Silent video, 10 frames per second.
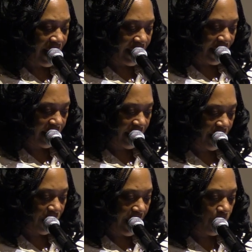days in a
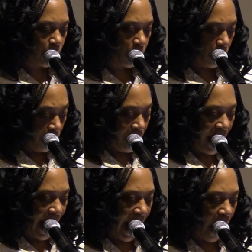year equals one
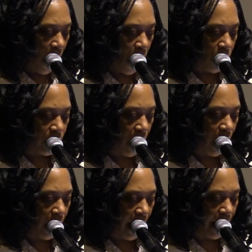how
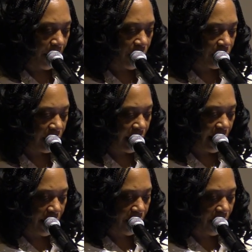long I personally
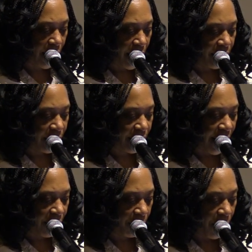hear the
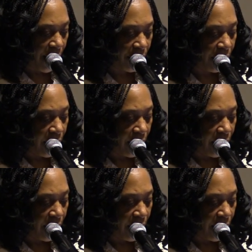sigh of breath